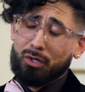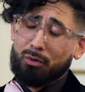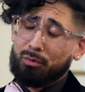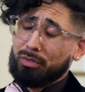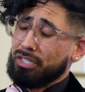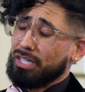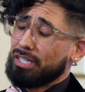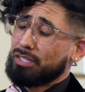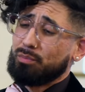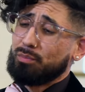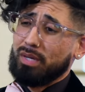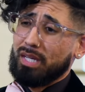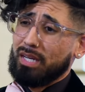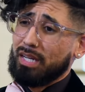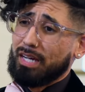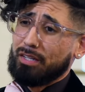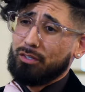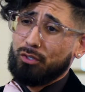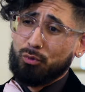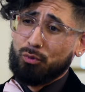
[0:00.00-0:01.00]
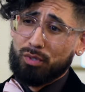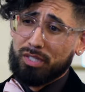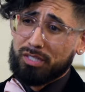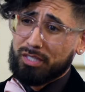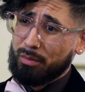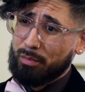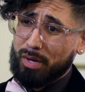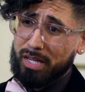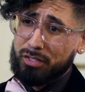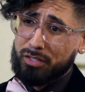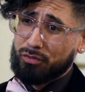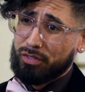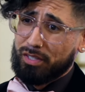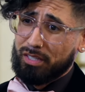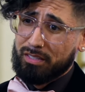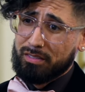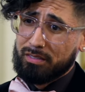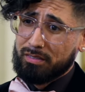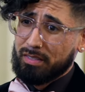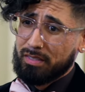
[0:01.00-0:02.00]
though we're just meeting, I do wish the best for
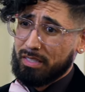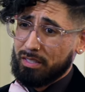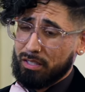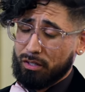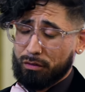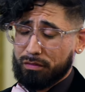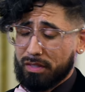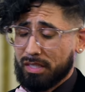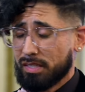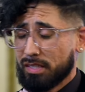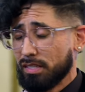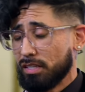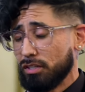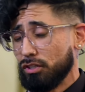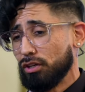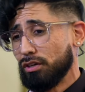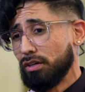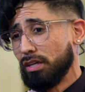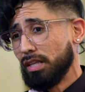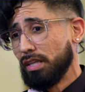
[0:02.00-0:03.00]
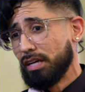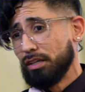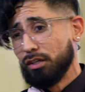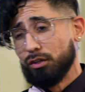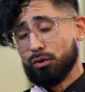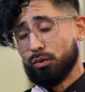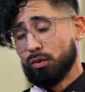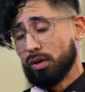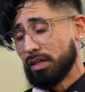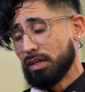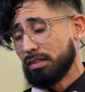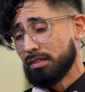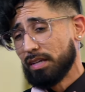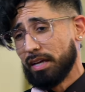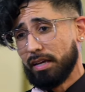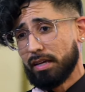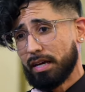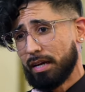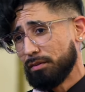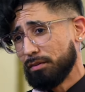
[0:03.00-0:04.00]
you. You know, if this is a journey that you don't want to
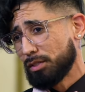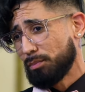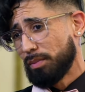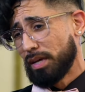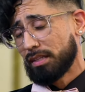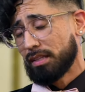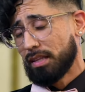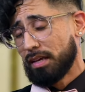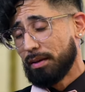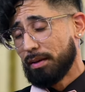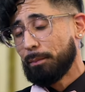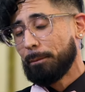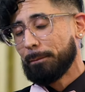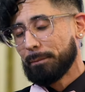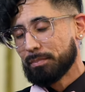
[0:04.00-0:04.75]
take, I respect that.